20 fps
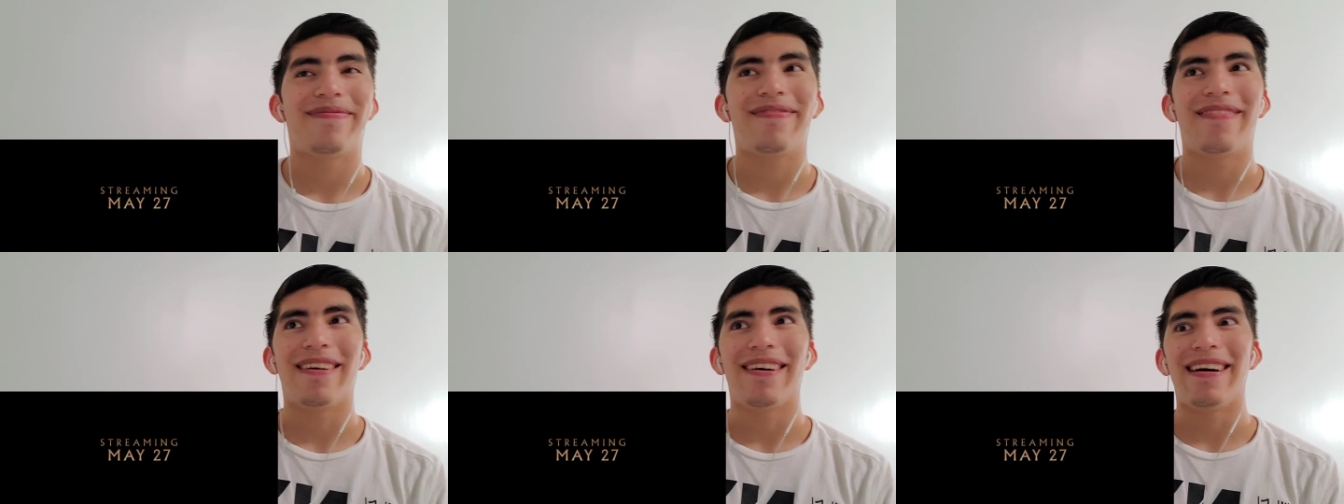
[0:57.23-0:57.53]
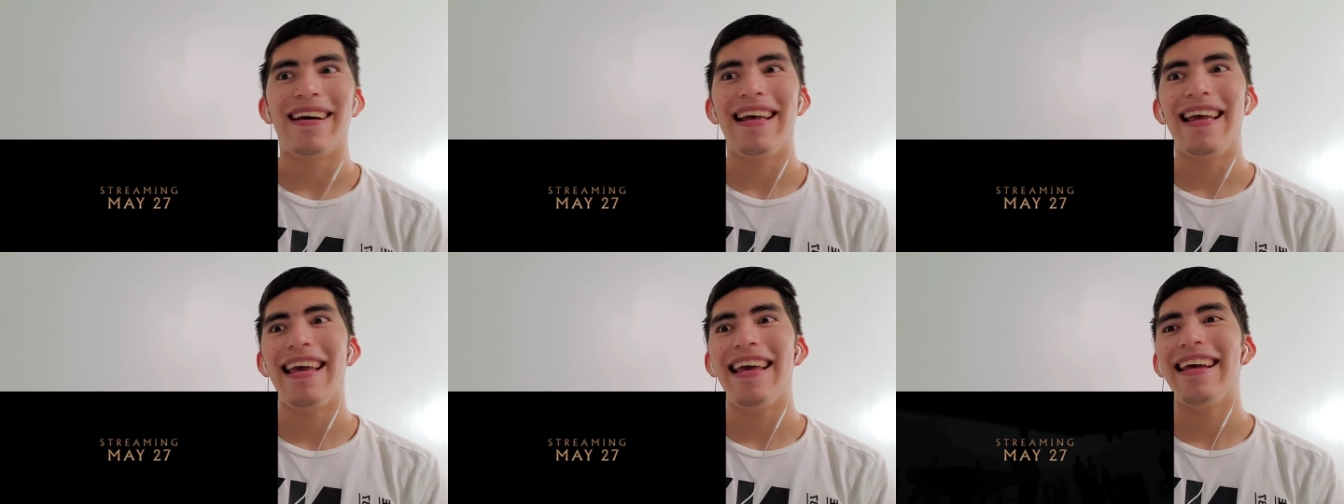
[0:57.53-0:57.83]

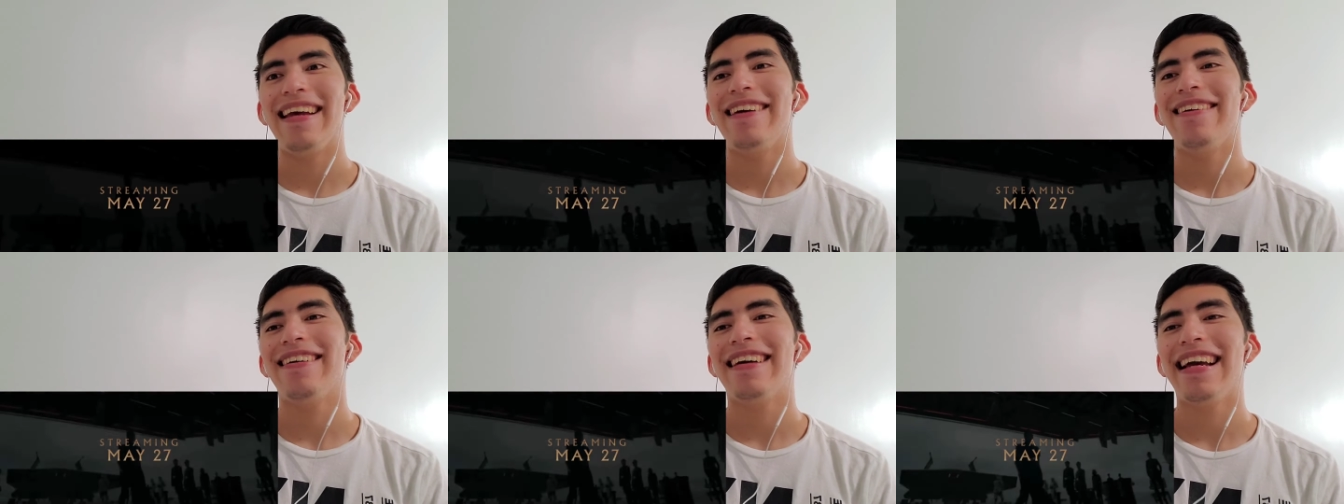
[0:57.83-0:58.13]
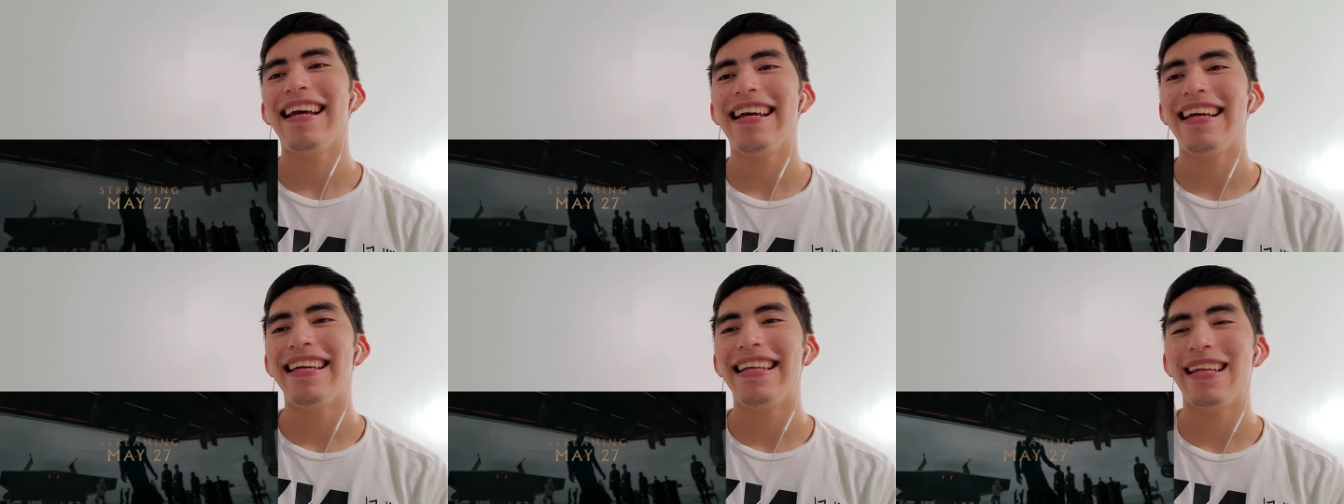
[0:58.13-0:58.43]
Uh, dang,
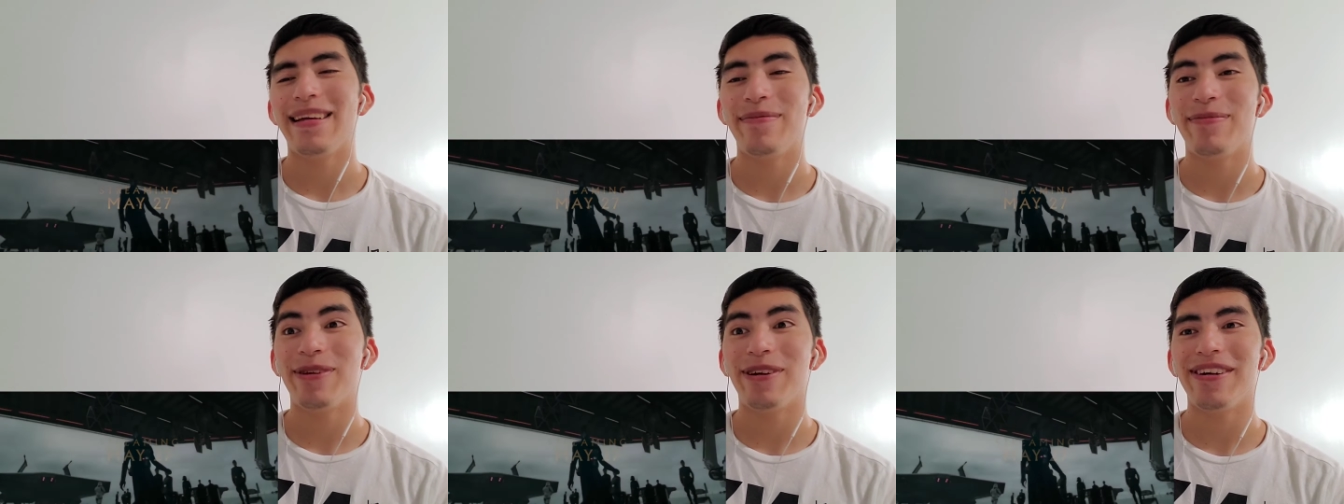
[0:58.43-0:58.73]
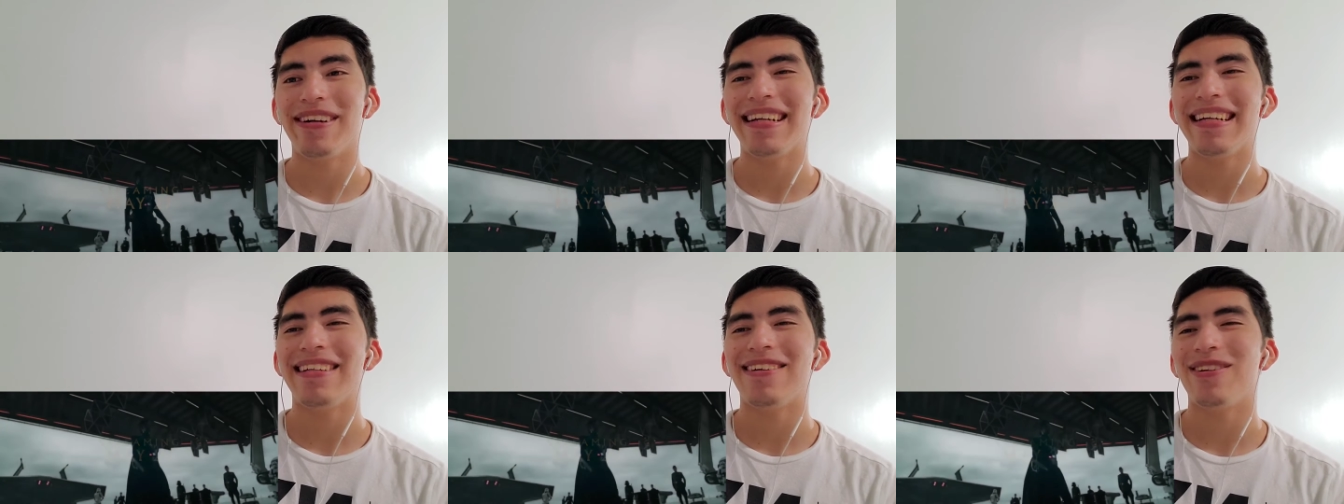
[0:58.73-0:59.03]
okay, he's in
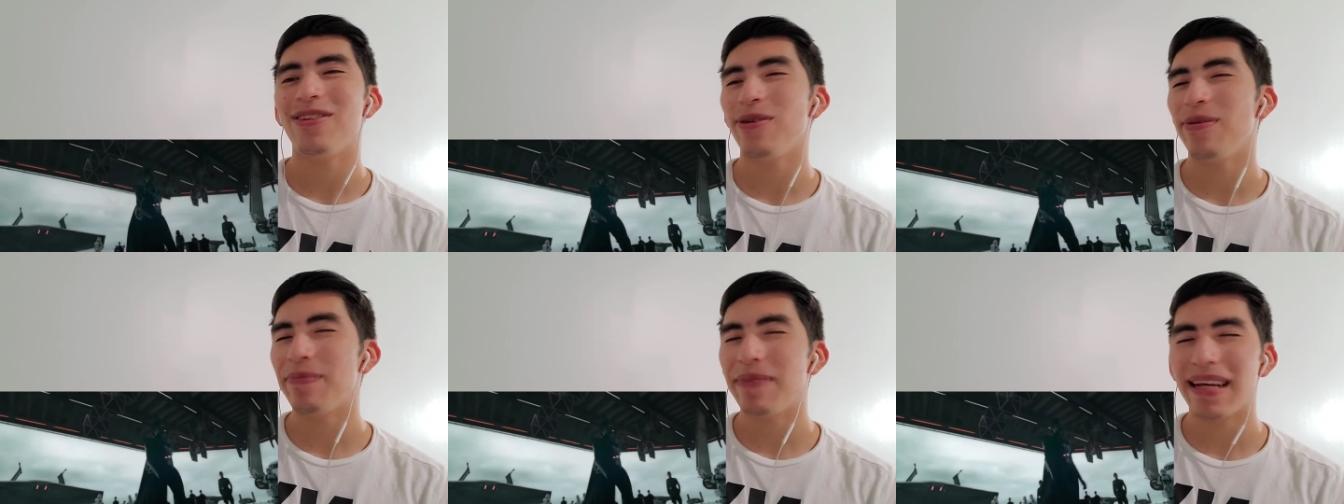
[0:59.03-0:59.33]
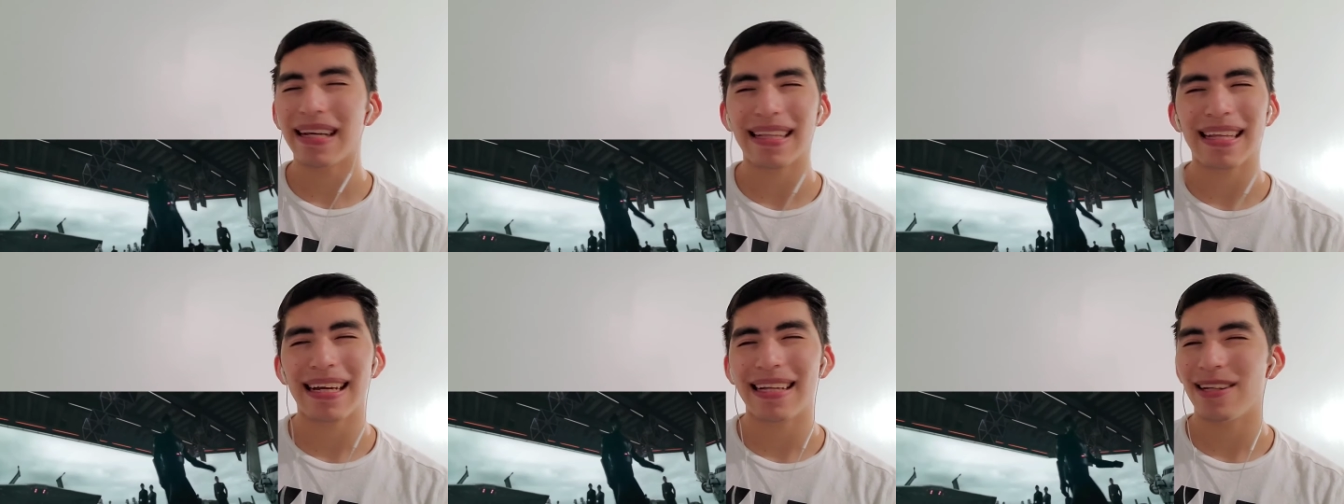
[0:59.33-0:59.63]
30. Don't do it
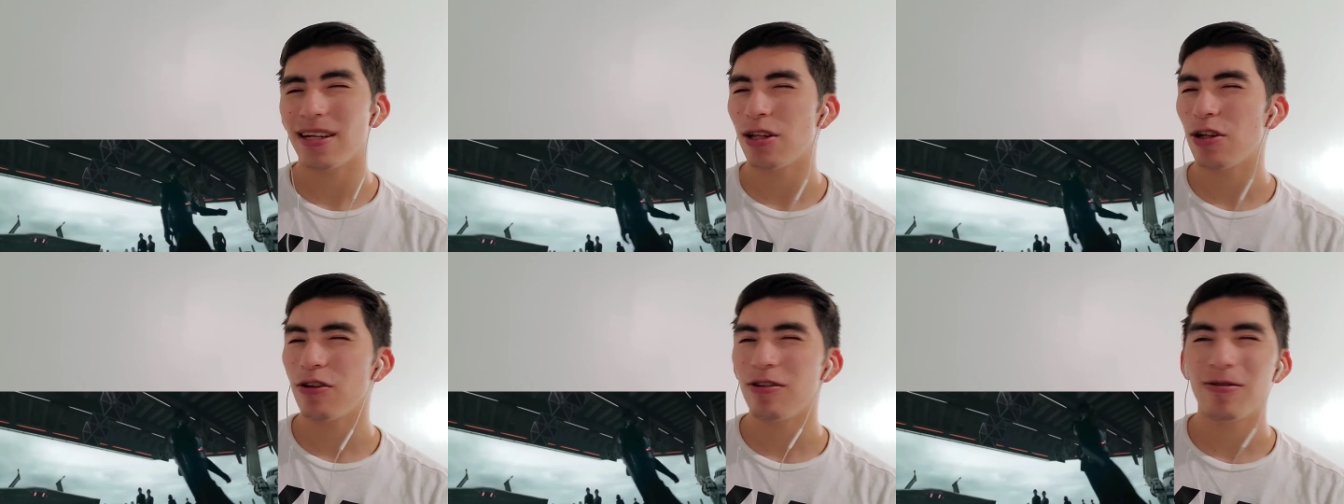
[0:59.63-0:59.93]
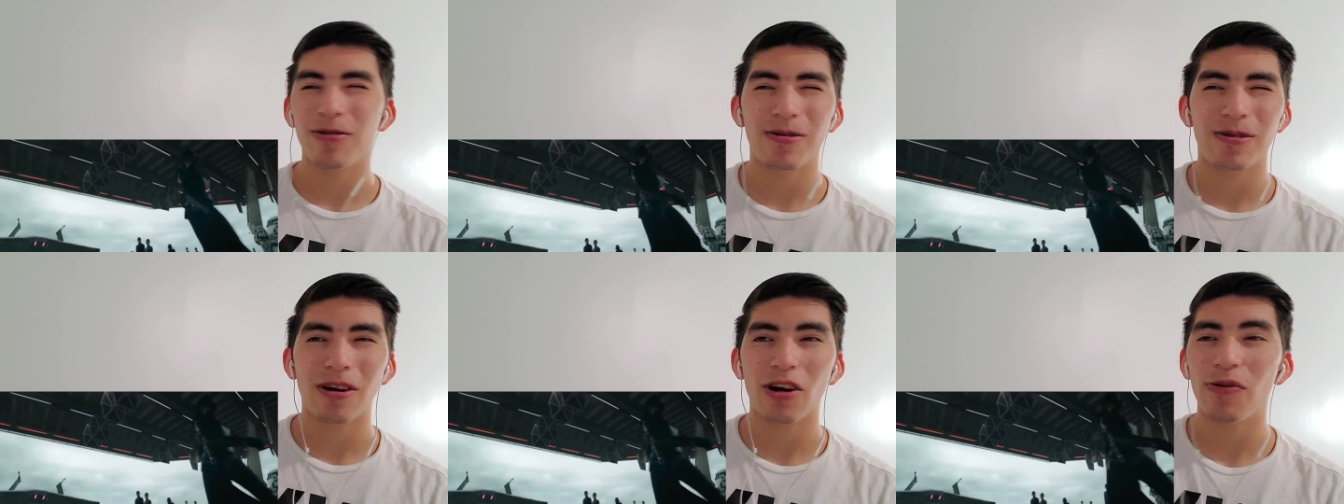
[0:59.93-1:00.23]
like that. Don't do
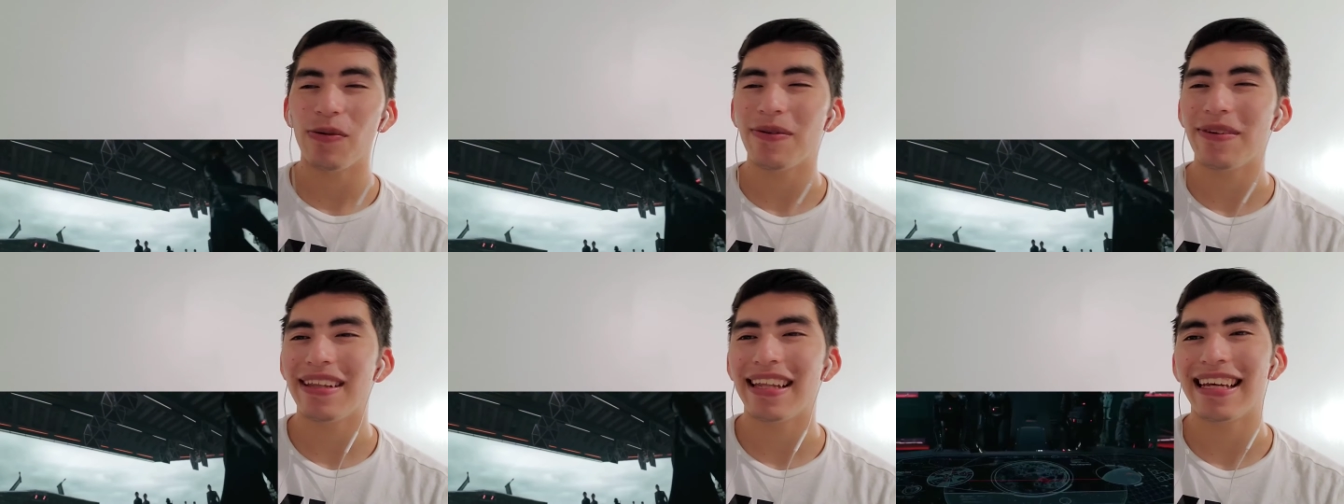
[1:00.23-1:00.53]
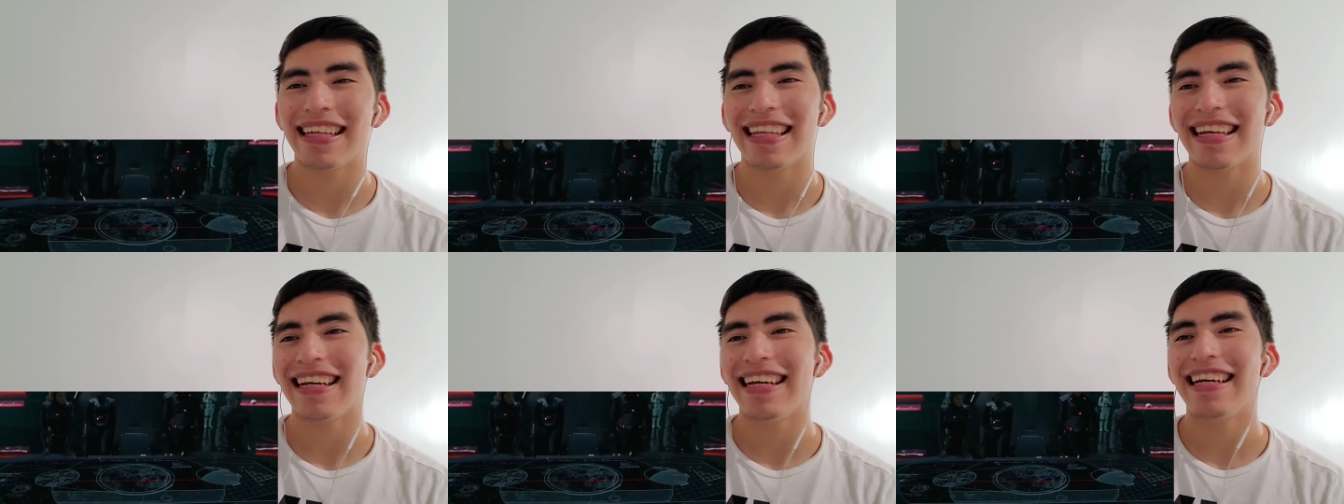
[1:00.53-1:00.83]
it only one
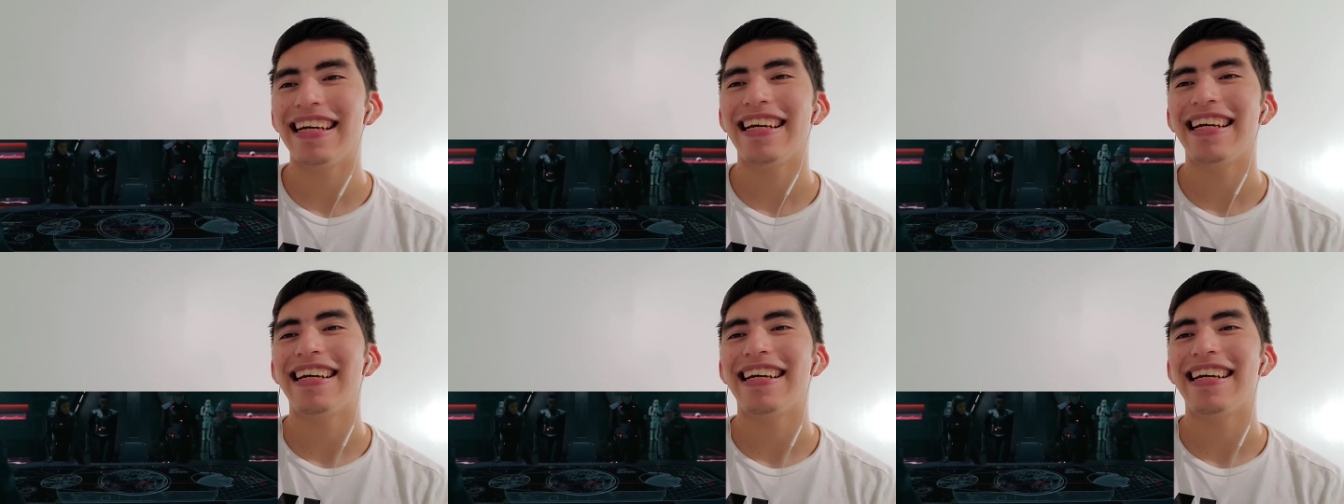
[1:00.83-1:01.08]
like that.